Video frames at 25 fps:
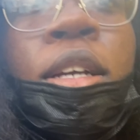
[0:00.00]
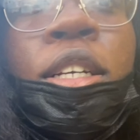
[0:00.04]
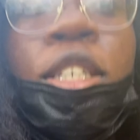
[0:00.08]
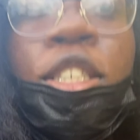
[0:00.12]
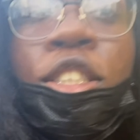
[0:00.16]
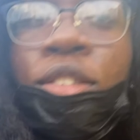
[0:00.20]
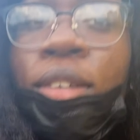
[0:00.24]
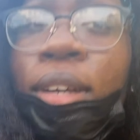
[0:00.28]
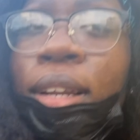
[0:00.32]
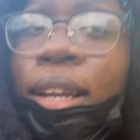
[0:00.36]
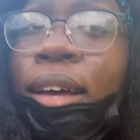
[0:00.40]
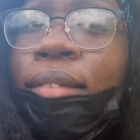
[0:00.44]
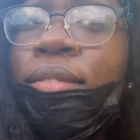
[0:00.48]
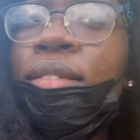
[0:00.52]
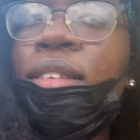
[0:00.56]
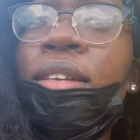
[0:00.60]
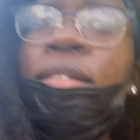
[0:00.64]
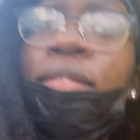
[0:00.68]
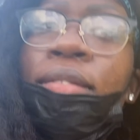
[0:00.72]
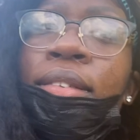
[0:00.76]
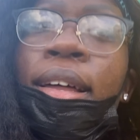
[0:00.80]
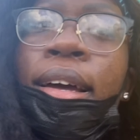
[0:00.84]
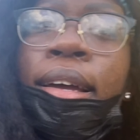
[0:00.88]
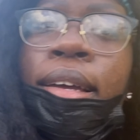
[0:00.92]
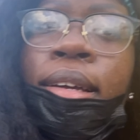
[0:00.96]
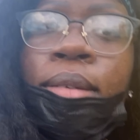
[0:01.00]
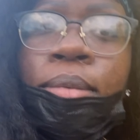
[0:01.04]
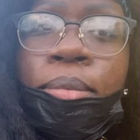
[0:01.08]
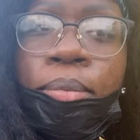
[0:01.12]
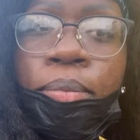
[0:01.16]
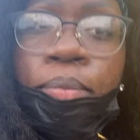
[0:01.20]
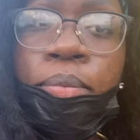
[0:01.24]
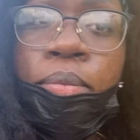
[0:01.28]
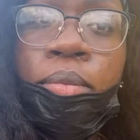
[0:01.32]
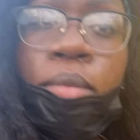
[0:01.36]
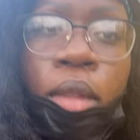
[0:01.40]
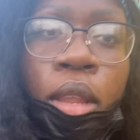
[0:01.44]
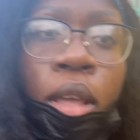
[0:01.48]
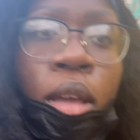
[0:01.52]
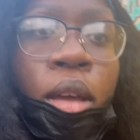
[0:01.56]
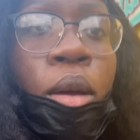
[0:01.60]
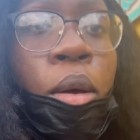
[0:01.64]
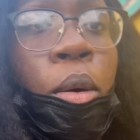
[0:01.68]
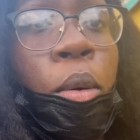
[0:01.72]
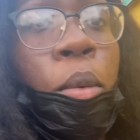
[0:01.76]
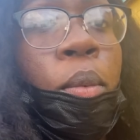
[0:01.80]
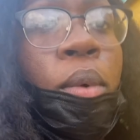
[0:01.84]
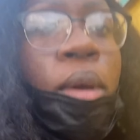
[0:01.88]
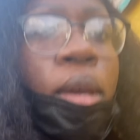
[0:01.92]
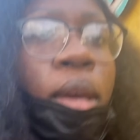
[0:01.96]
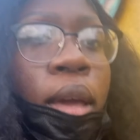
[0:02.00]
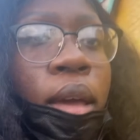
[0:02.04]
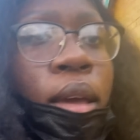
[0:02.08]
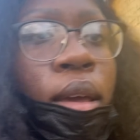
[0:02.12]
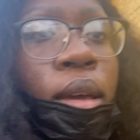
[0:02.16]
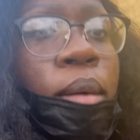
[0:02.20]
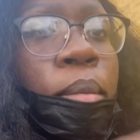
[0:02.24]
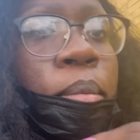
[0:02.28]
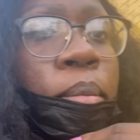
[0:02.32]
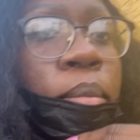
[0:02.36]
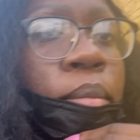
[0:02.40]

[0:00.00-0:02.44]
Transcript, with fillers: Straight after the flight, we came